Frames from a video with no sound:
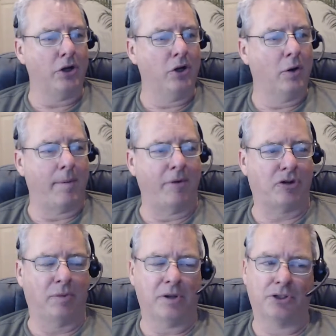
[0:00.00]
I'm having
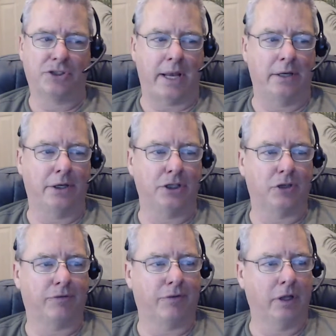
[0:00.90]
trouble understanding you because
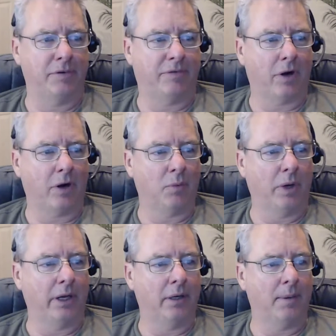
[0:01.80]
you're a little bit far away.